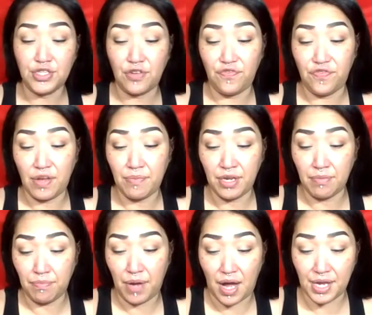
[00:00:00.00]
a feminine
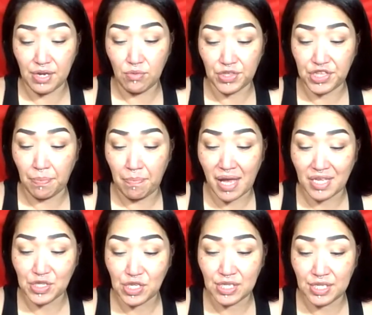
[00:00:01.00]
body with a
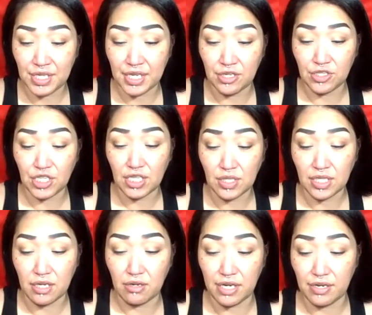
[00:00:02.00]
masculine energy,
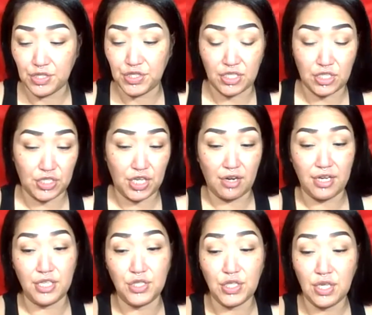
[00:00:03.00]
Leo, Aries,
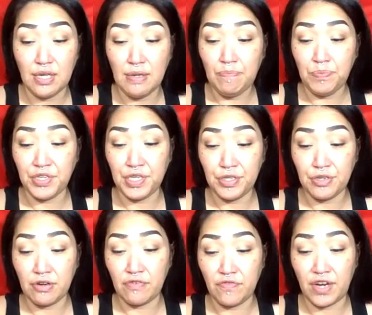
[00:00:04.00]
Sagittarius, in
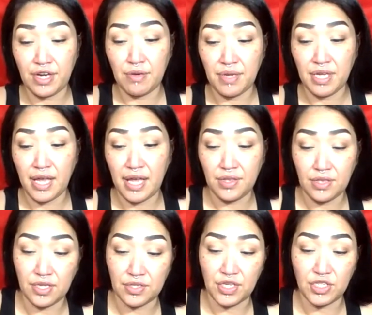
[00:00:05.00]
your environment. And
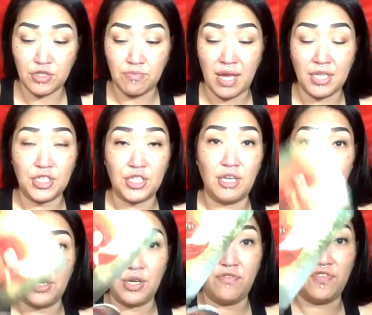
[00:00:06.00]
look, there's magic
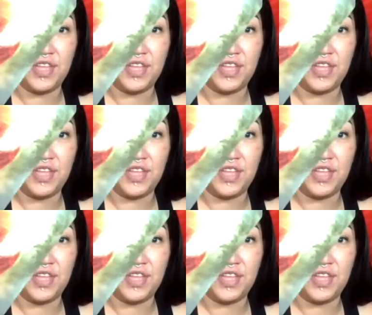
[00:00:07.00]
coming off of